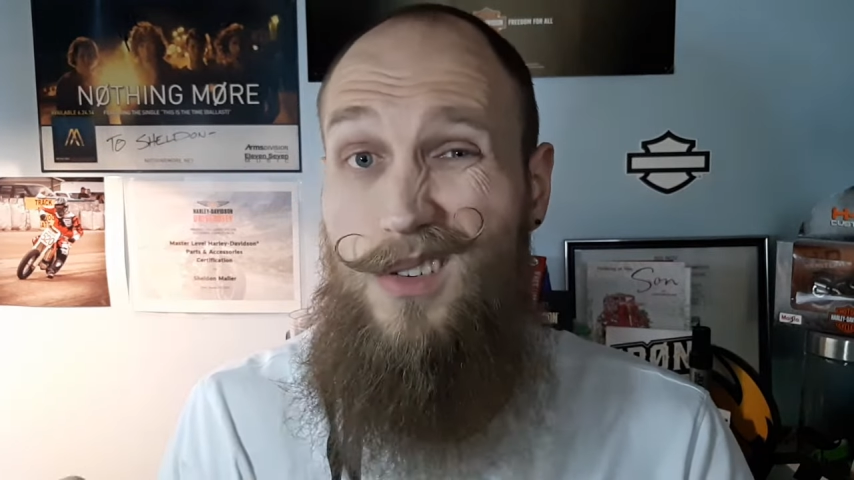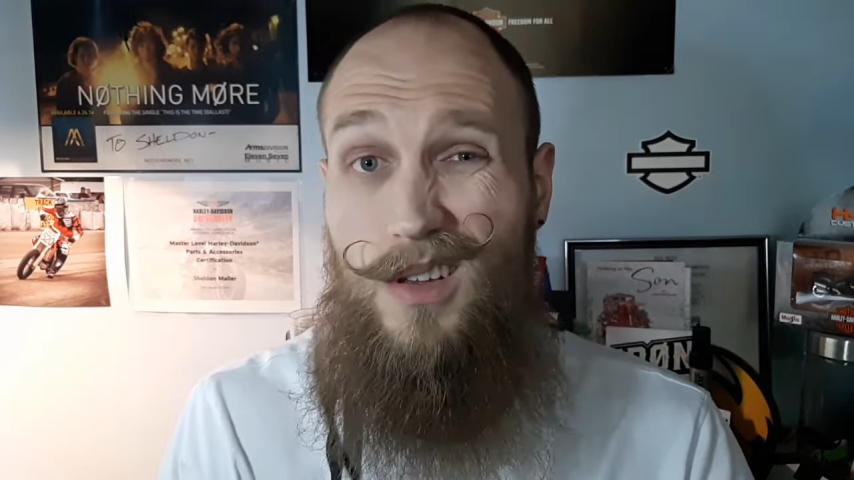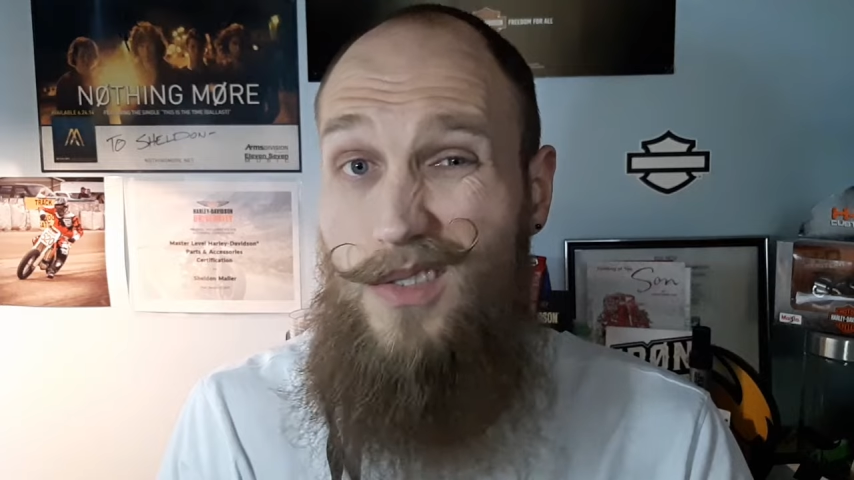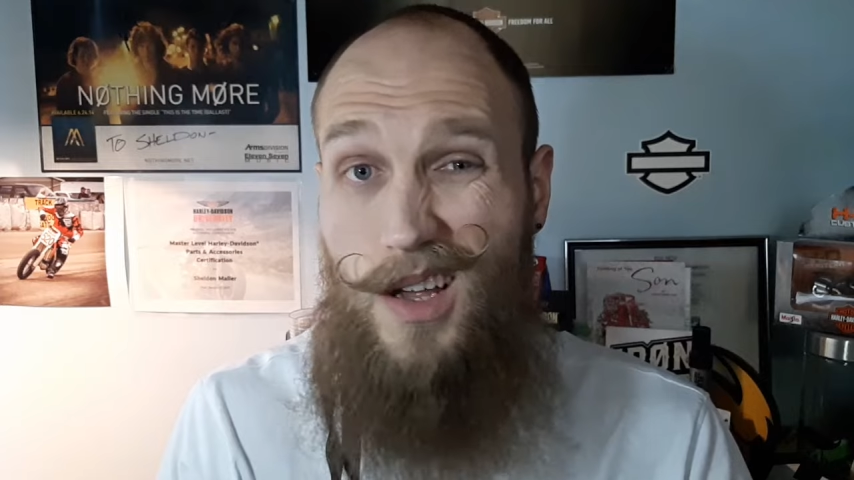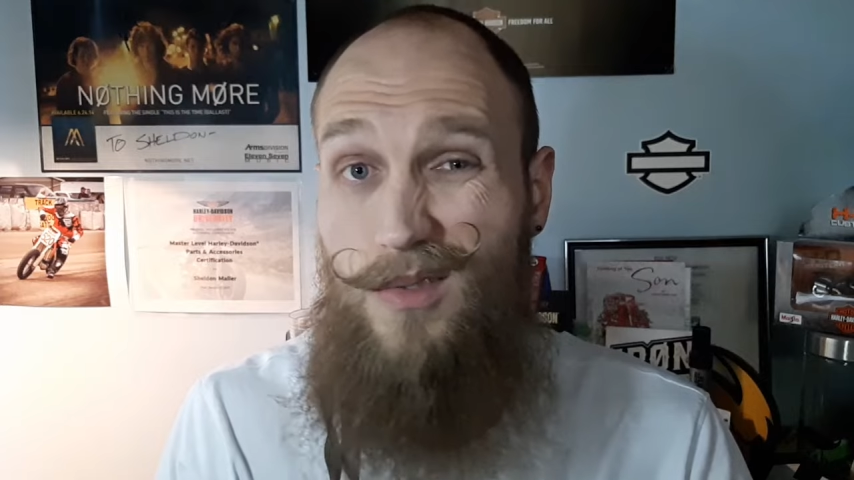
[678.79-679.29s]
don't
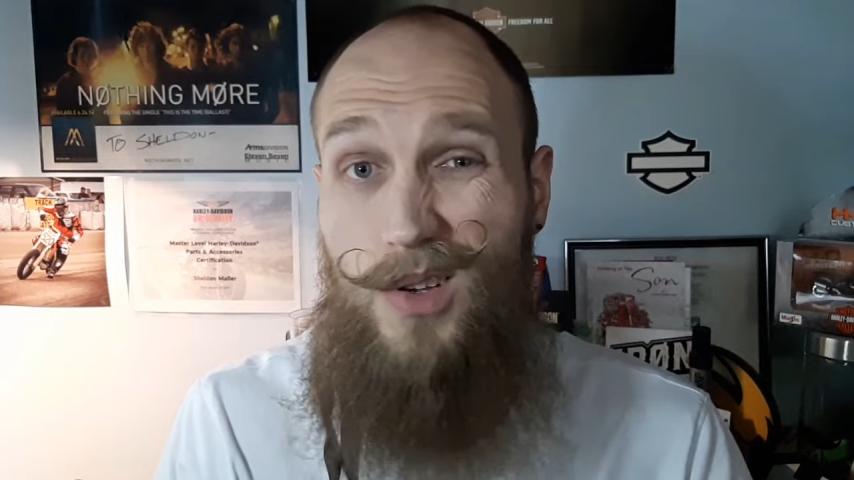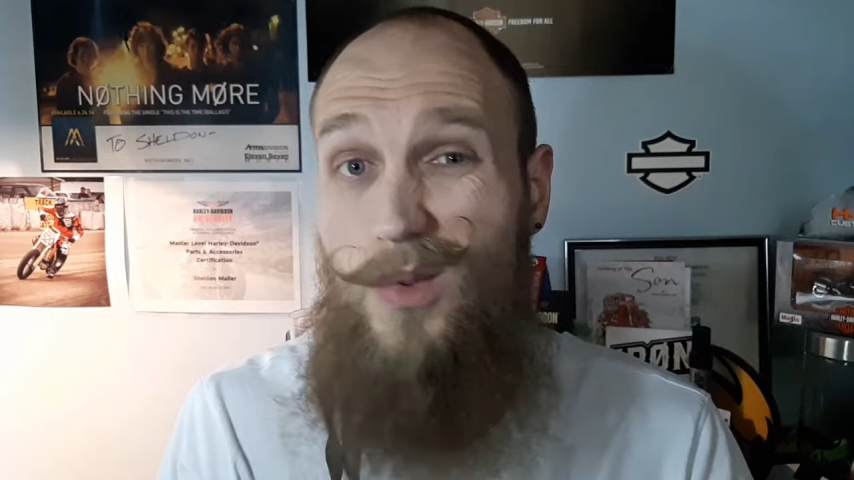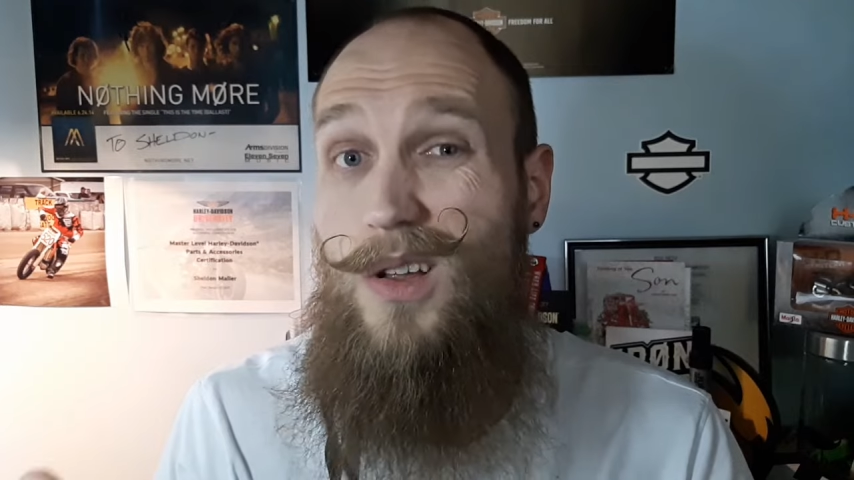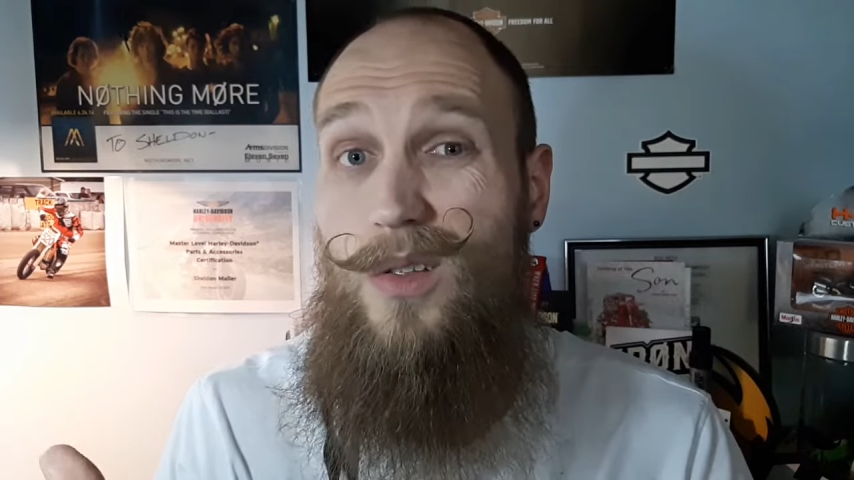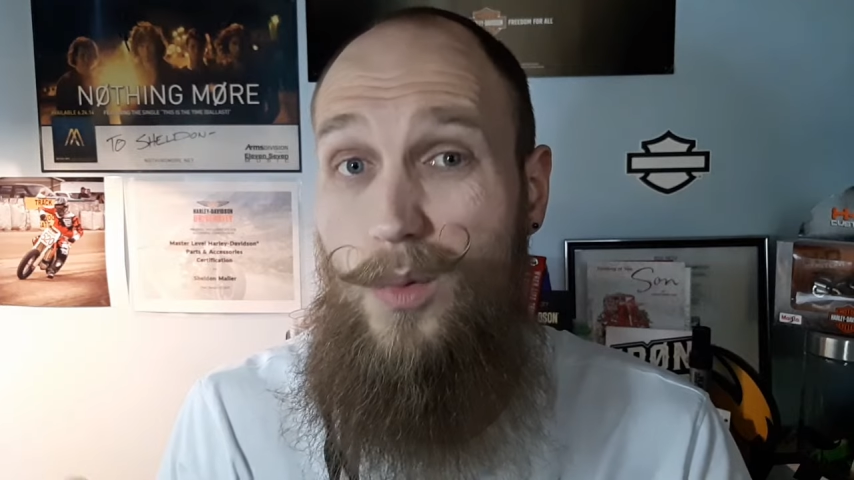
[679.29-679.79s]
even have to
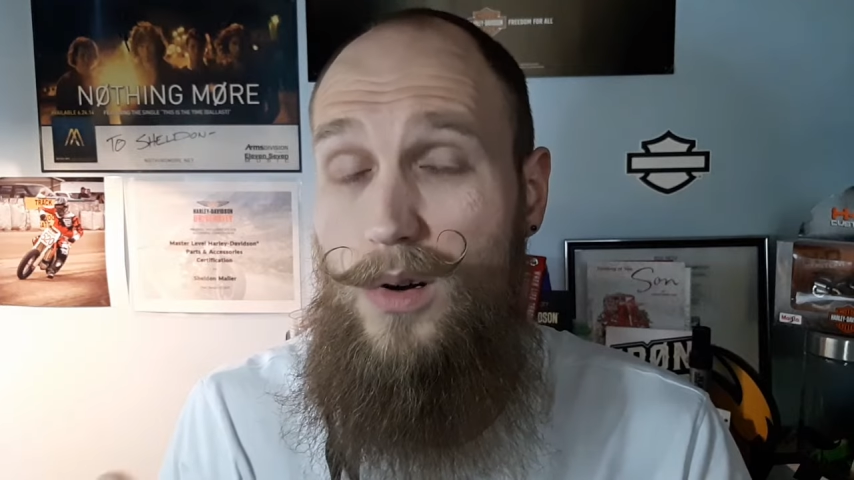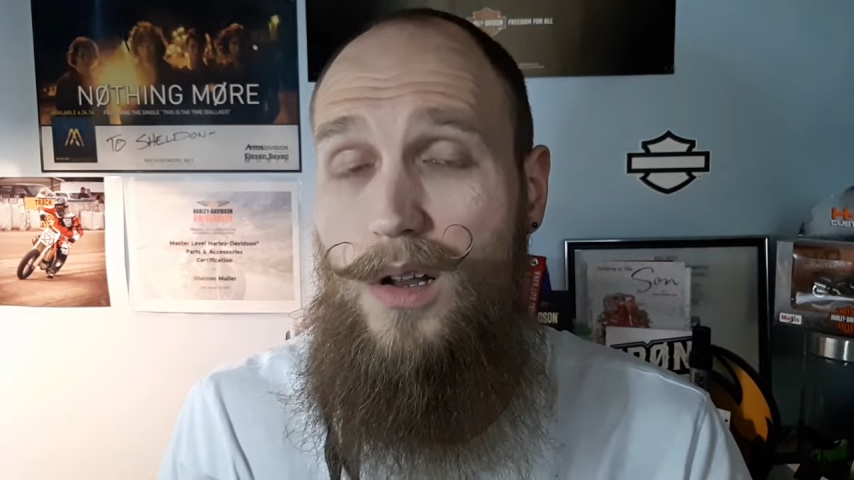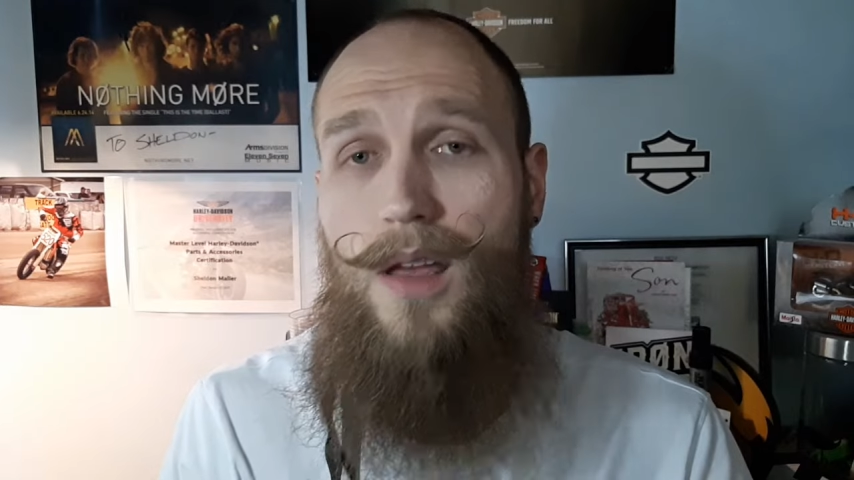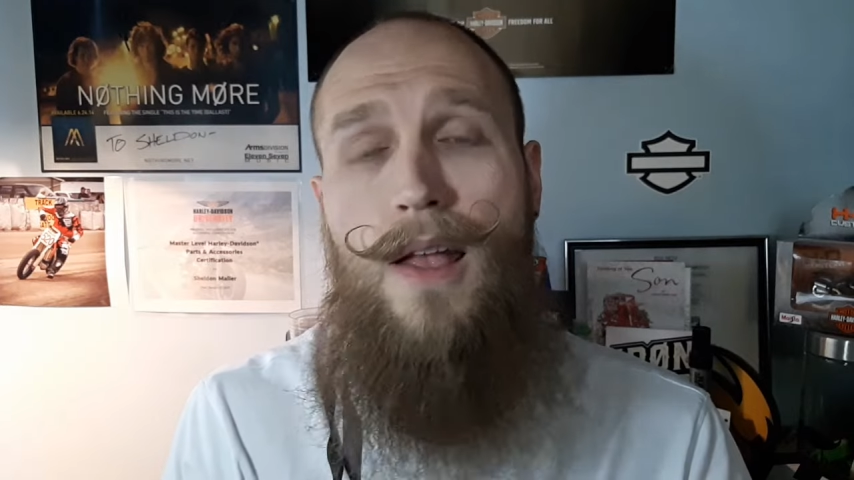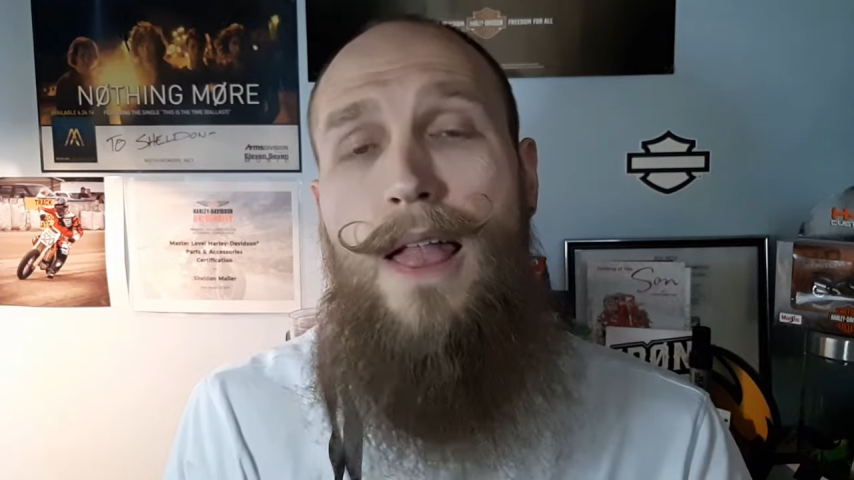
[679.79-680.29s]
do any of the
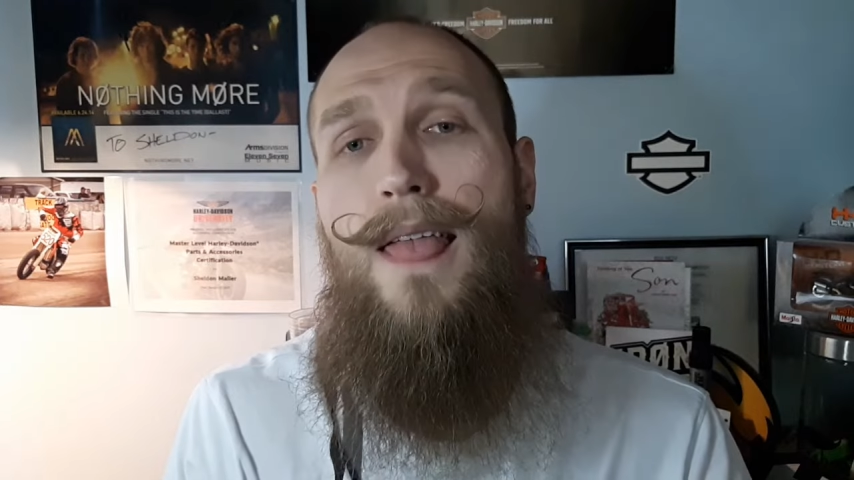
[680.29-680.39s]
work,